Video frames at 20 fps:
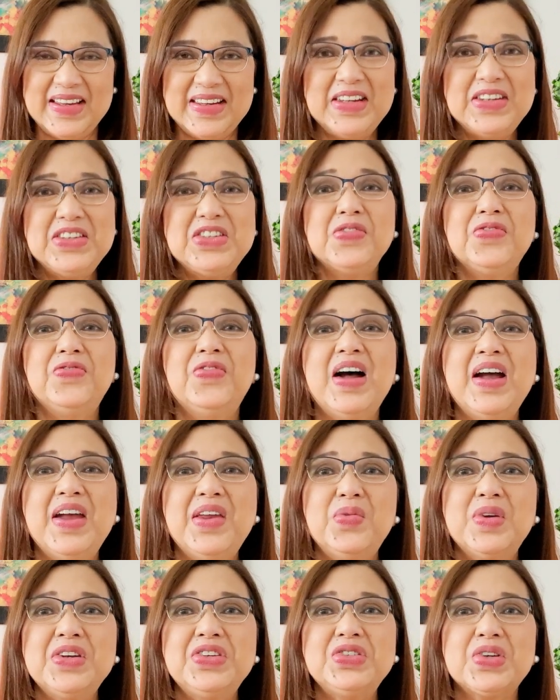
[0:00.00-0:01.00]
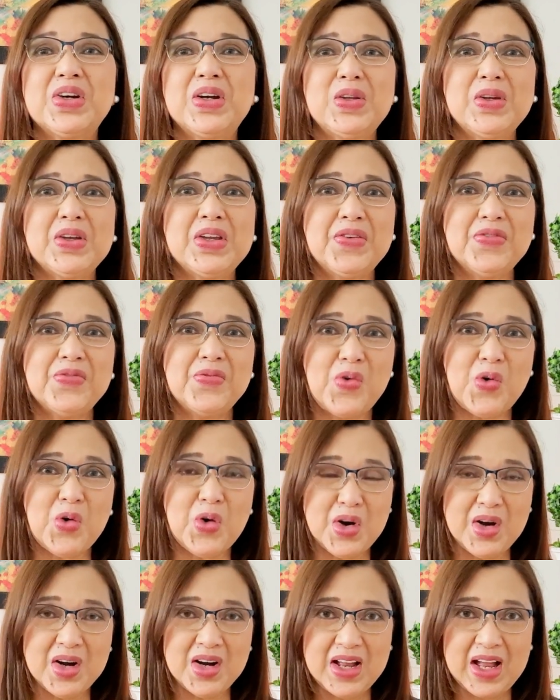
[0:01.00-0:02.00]
Did you find what you are looking
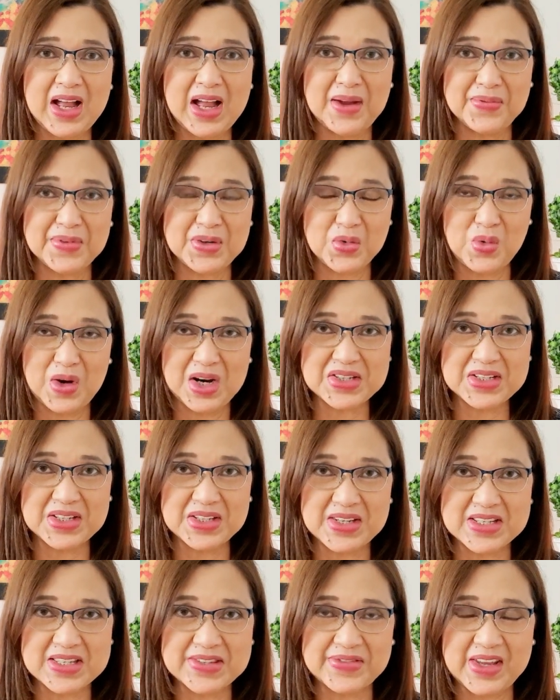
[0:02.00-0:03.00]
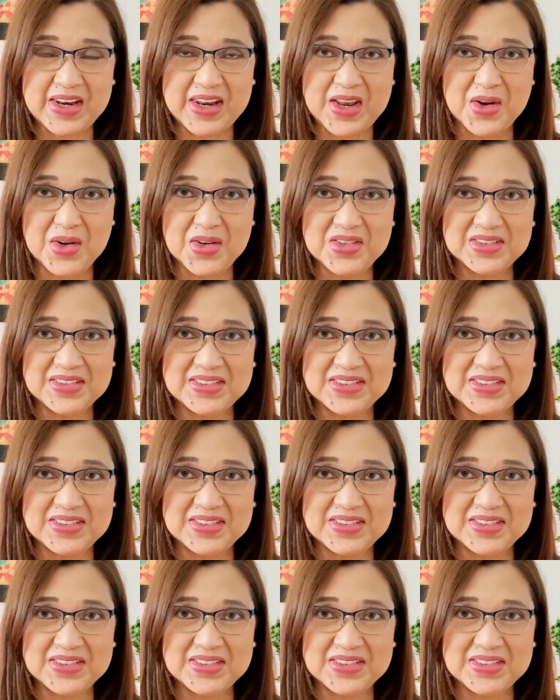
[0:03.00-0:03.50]
for after watching this video?